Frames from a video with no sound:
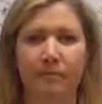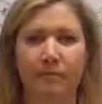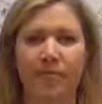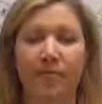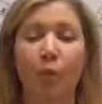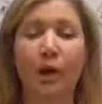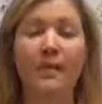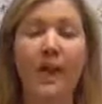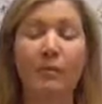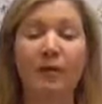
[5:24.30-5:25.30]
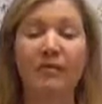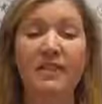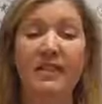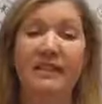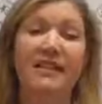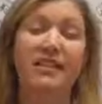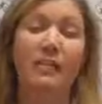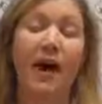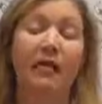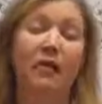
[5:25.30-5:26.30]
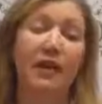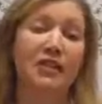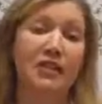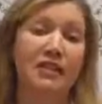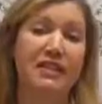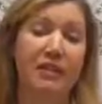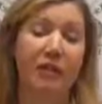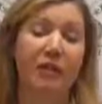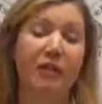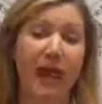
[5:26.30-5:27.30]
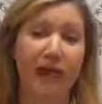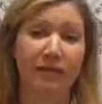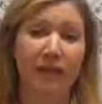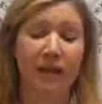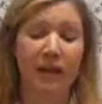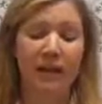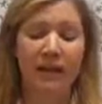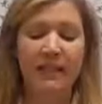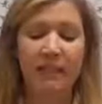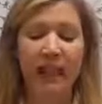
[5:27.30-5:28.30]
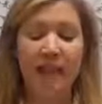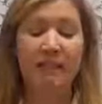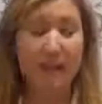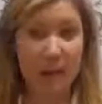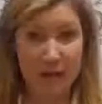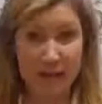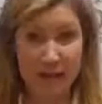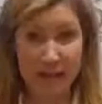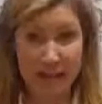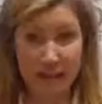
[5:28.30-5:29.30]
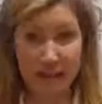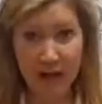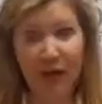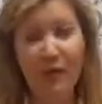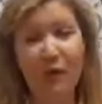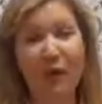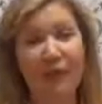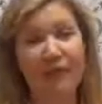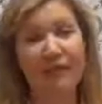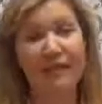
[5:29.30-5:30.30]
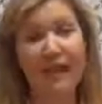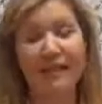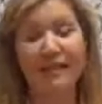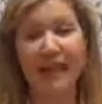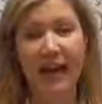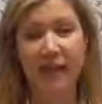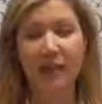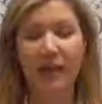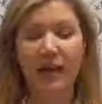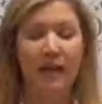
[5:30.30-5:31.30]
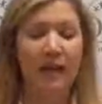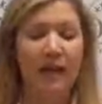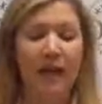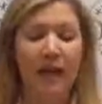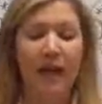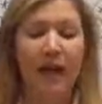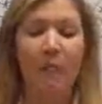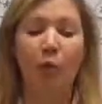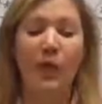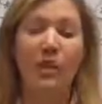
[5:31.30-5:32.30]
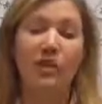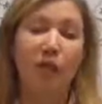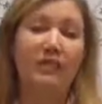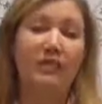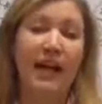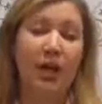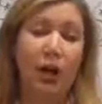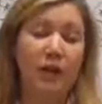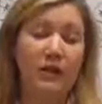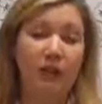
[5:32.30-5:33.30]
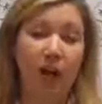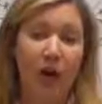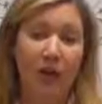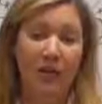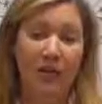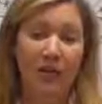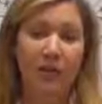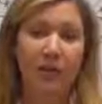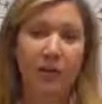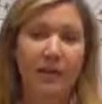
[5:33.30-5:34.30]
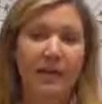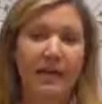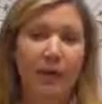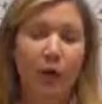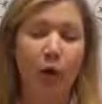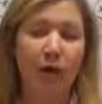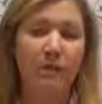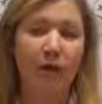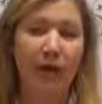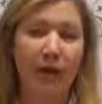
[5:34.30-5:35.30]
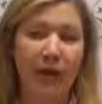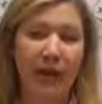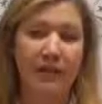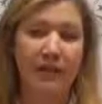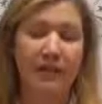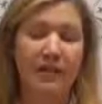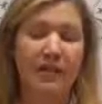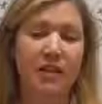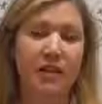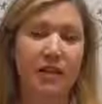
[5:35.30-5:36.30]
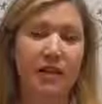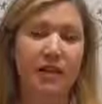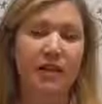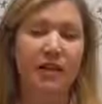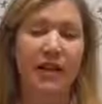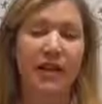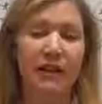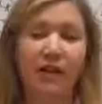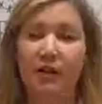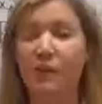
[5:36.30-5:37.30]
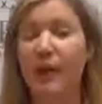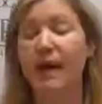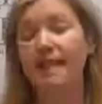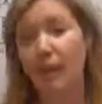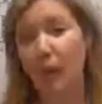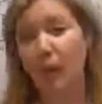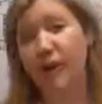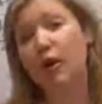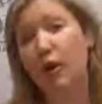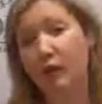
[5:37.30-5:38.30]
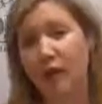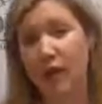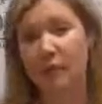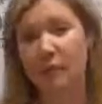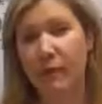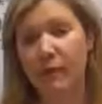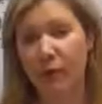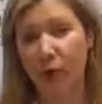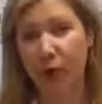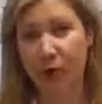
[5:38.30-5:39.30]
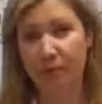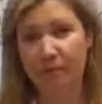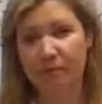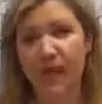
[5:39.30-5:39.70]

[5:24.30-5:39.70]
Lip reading: So what type of success do POWR patients typically have? So every person is different. I do want to emphasize that. But we do set goals for our patients. We set goals for our patients to try to lose based on what their goals are is most important.